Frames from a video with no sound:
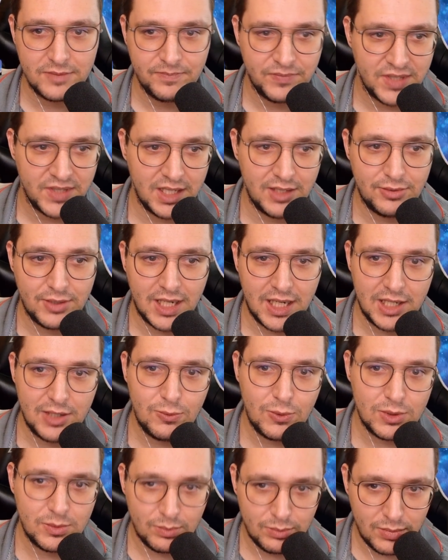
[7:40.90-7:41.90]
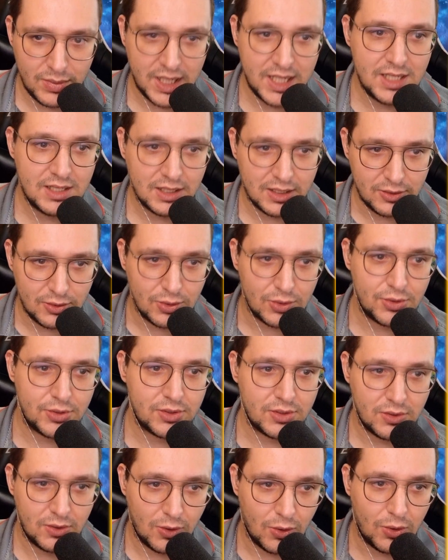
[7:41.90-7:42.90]
If I would make
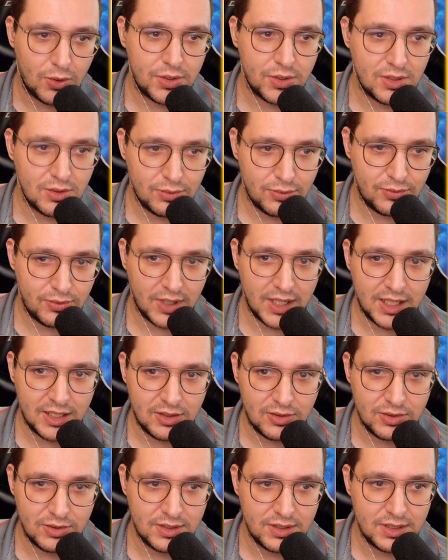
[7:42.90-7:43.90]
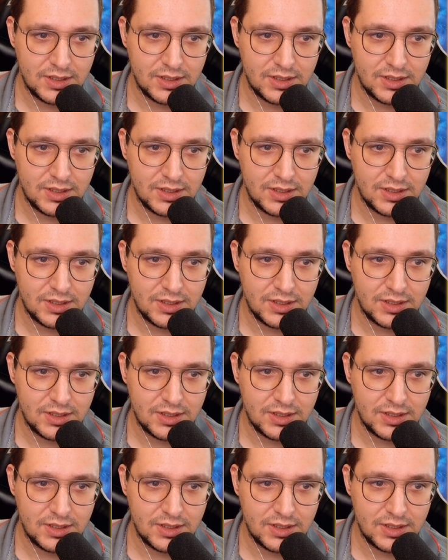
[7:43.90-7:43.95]
another audio file